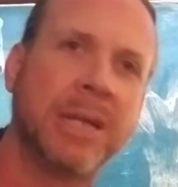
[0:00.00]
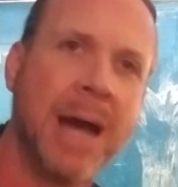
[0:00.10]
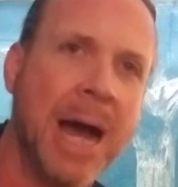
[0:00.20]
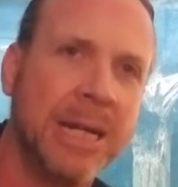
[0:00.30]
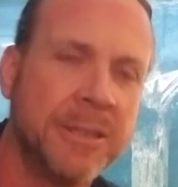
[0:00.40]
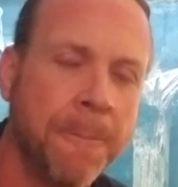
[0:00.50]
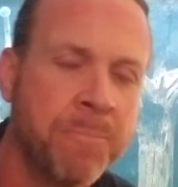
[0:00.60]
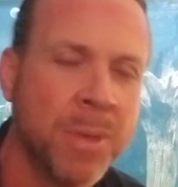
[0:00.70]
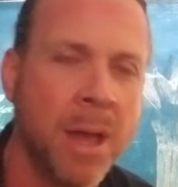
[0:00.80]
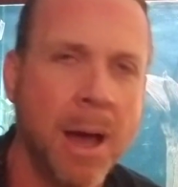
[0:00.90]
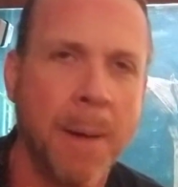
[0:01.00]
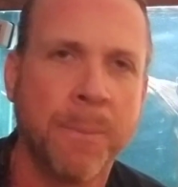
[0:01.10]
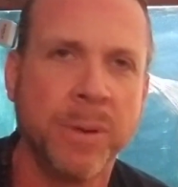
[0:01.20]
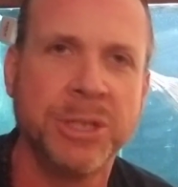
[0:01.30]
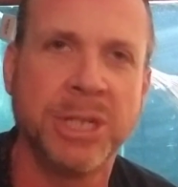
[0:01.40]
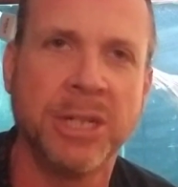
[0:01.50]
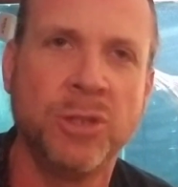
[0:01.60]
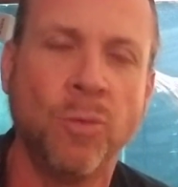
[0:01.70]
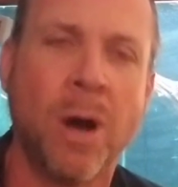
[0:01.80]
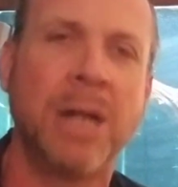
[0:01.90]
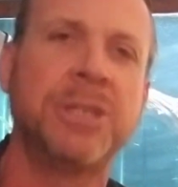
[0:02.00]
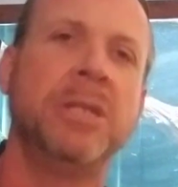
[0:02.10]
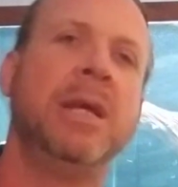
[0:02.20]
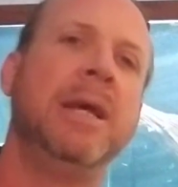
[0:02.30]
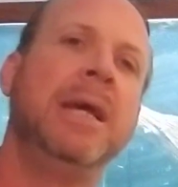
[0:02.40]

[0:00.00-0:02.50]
Guys, appreciate you watching.